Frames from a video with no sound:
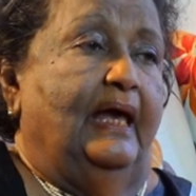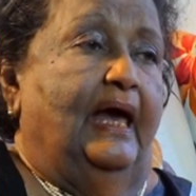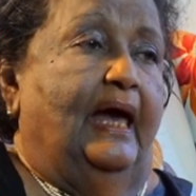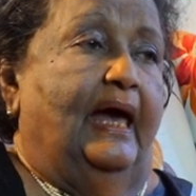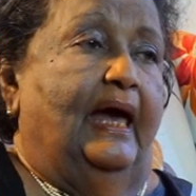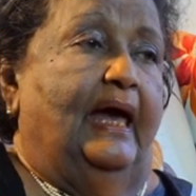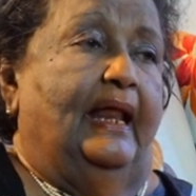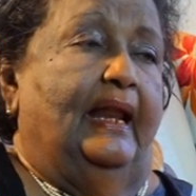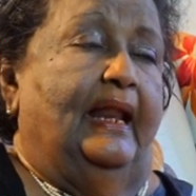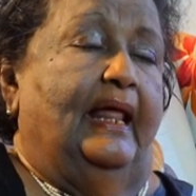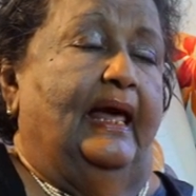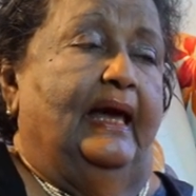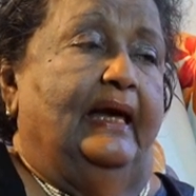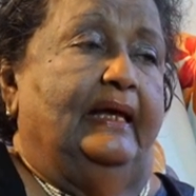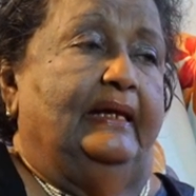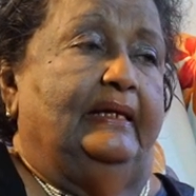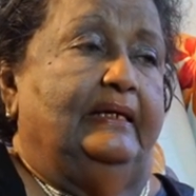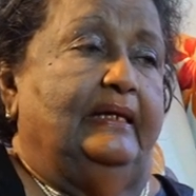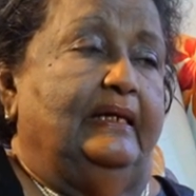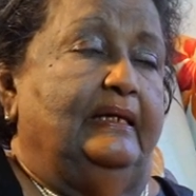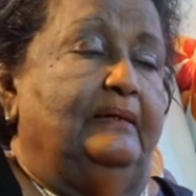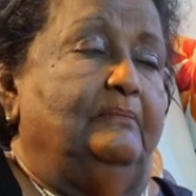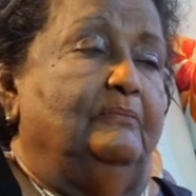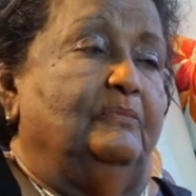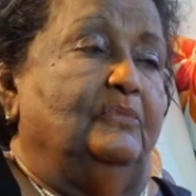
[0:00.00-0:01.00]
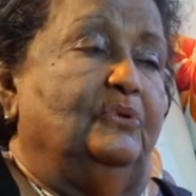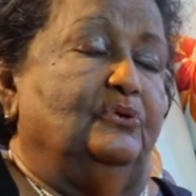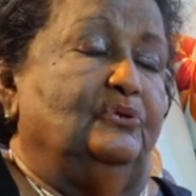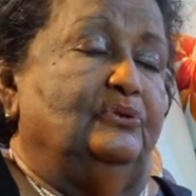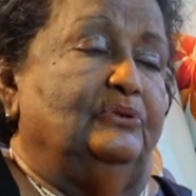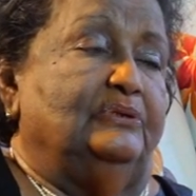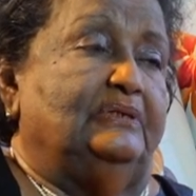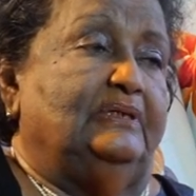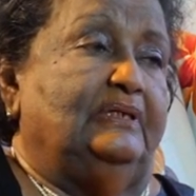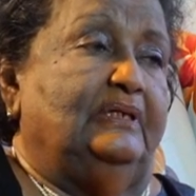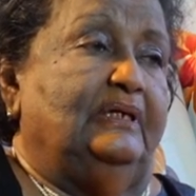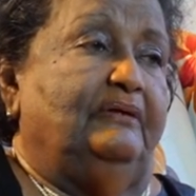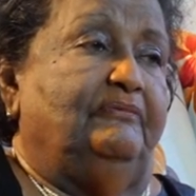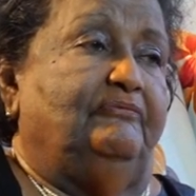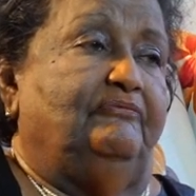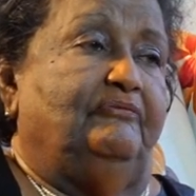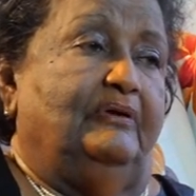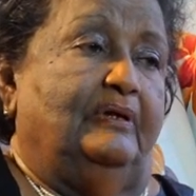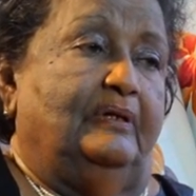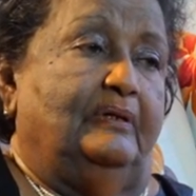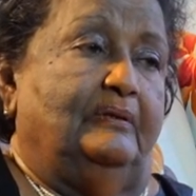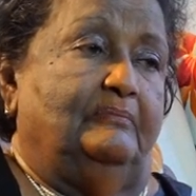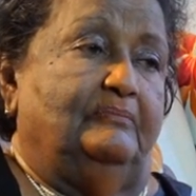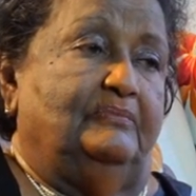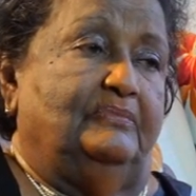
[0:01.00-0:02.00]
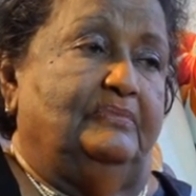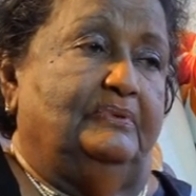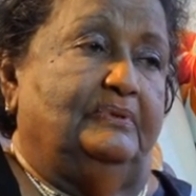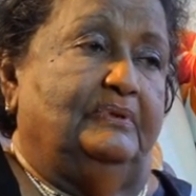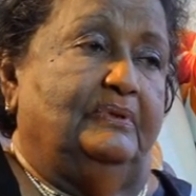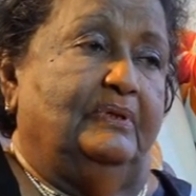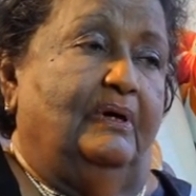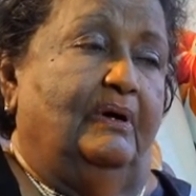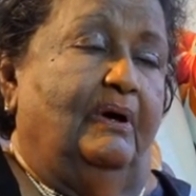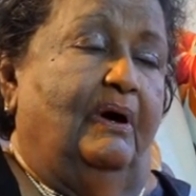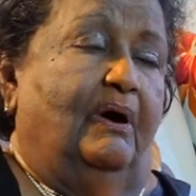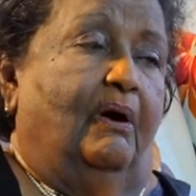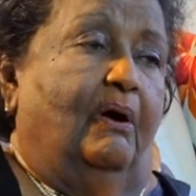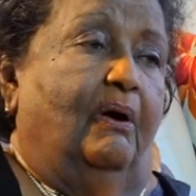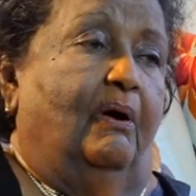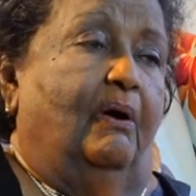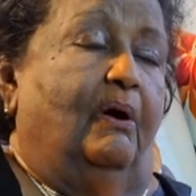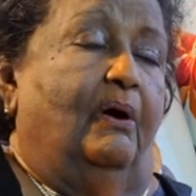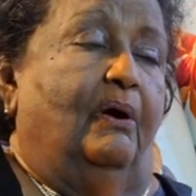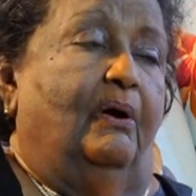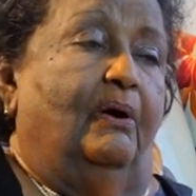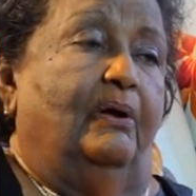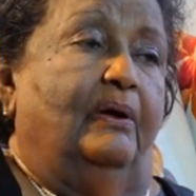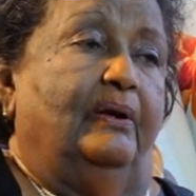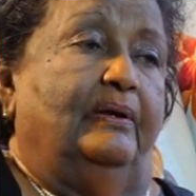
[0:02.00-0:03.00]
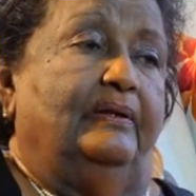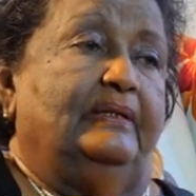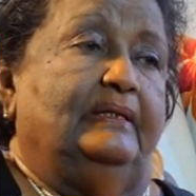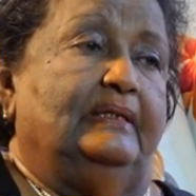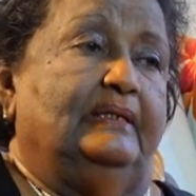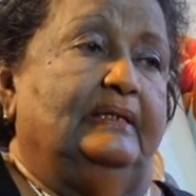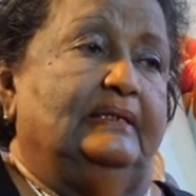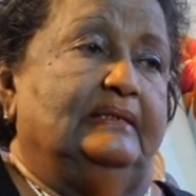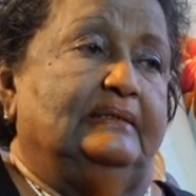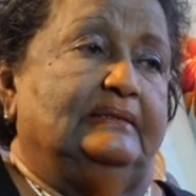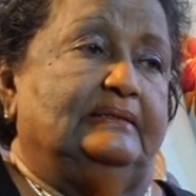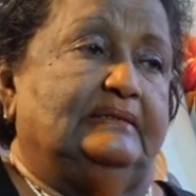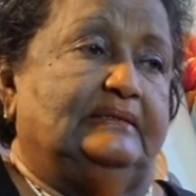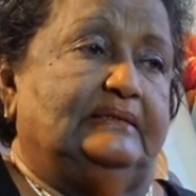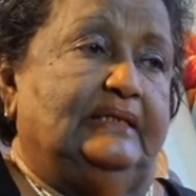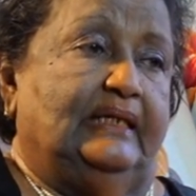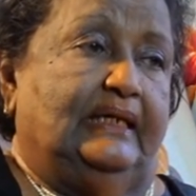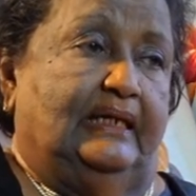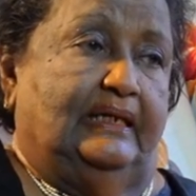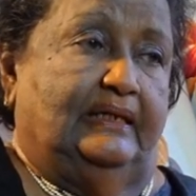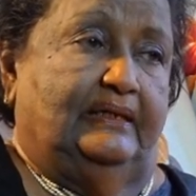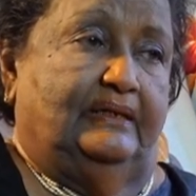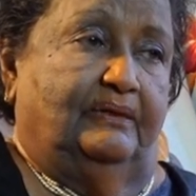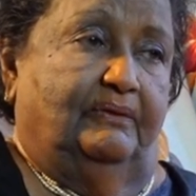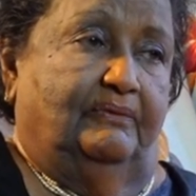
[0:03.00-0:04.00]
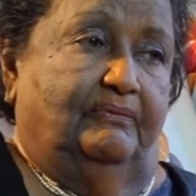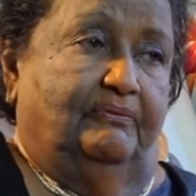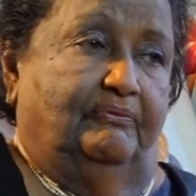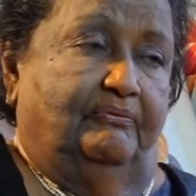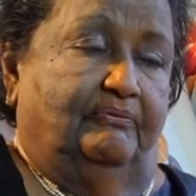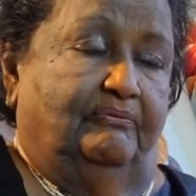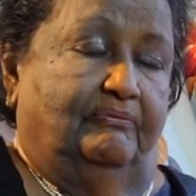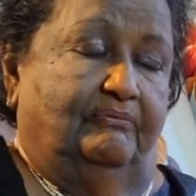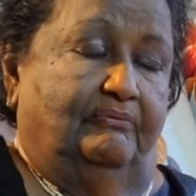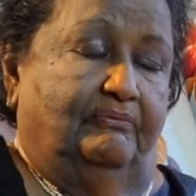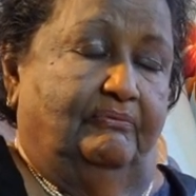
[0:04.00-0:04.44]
and I did mostly films on the state of